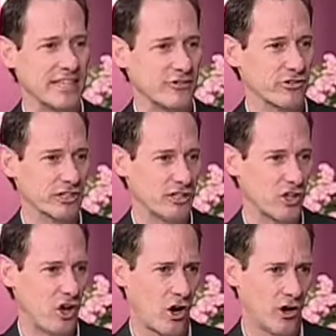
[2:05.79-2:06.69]
different
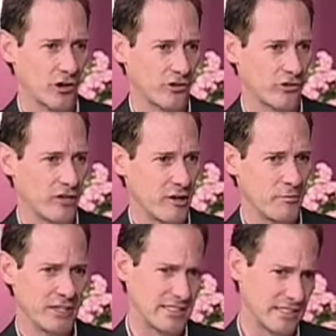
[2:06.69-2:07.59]
cards,
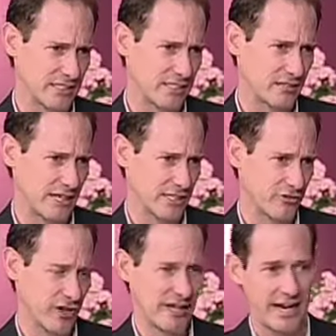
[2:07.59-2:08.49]
business lines of
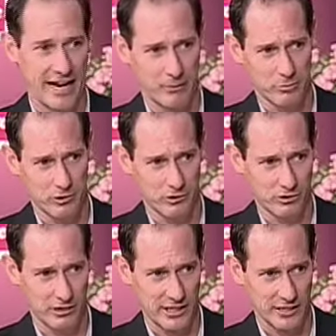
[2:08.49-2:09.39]
credit and
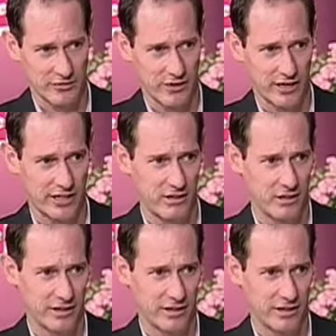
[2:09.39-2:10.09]
personal lines of credit